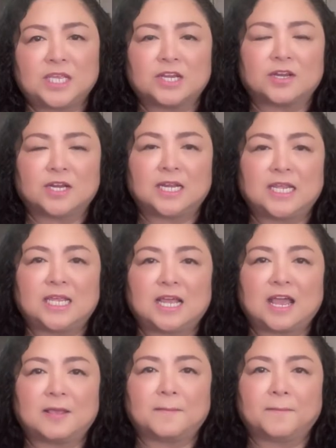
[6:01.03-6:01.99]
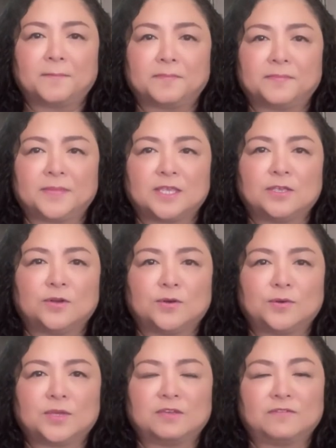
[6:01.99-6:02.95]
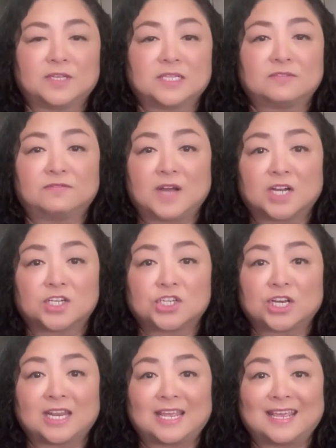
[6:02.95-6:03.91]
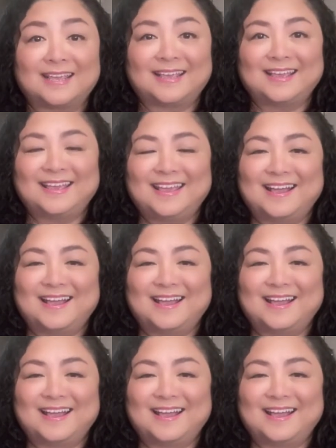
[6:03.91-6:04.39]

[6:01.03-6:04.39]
yearly. If it's functioning,